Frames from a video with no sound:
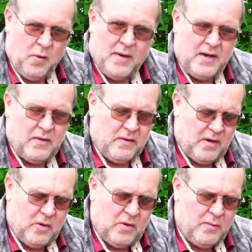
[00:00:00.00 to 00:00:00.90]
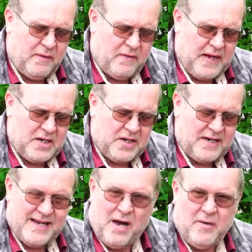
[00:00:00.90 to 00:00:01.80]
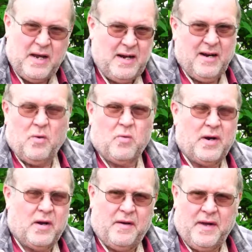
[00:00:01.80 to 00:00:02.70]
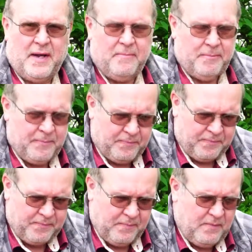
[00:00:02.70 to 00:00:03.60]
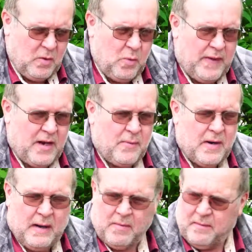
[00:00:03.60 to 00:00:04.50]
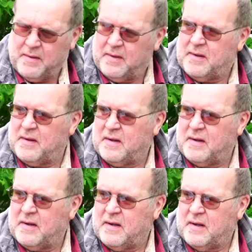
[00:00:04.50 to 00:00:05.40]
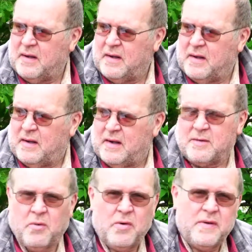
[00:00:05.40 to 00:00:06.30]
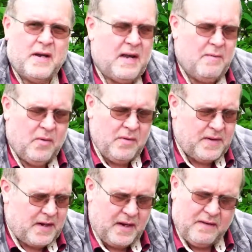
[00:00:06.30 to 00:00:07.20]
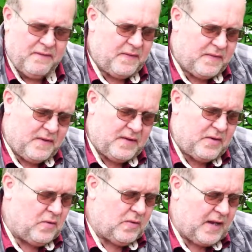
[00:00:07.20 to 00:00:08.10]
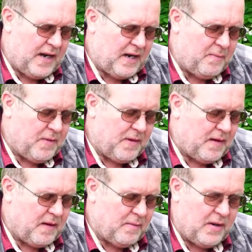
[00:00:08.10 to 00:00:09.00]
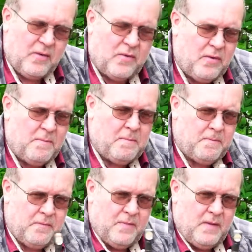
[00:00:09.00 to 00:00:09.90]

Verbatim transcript: put one of your low lumen flashlights out and it'll run all night without a problem. It's more than enough to light up a complete room.